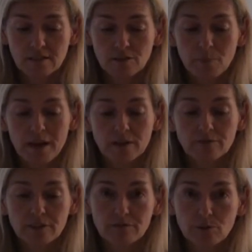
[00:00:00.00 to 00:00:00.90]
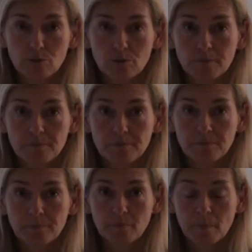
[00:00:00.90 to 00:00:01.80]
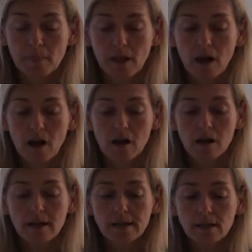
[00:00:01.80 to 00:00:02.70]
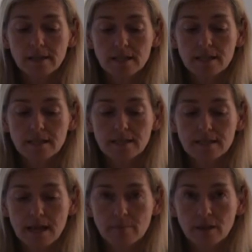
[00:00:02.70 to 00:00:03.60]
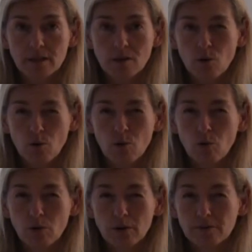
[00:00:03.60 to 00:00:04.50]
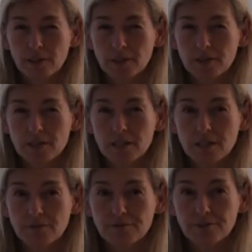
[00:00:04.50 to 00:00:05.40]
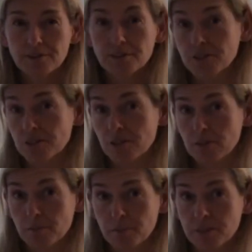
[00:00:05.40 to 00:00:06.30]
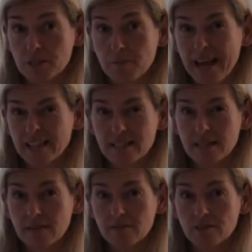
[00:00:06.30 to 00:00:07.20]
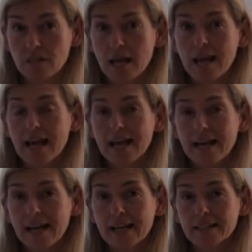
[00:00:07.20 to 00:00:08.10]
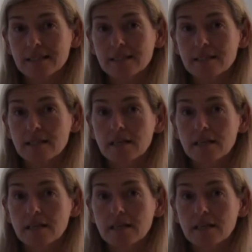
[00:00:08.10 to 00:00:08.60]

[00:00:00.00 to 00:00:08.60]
the pelvic floor. I like to examine all of those different perspectives and